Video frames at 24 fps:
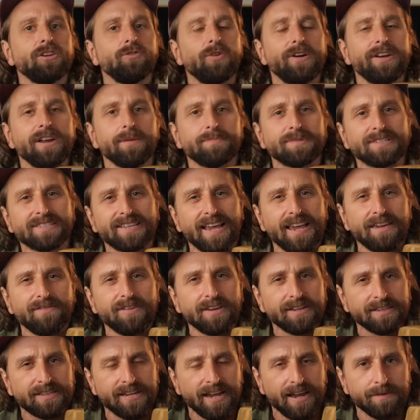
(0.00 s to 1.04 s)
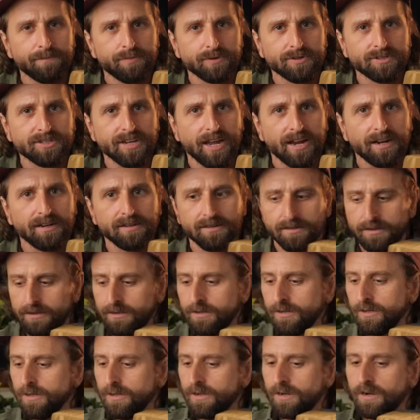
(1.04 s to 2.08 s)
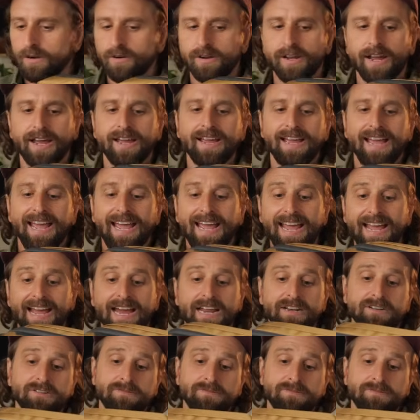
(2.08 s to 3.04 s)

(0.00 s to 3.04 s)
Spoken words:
you end up saving 10%. Okay, and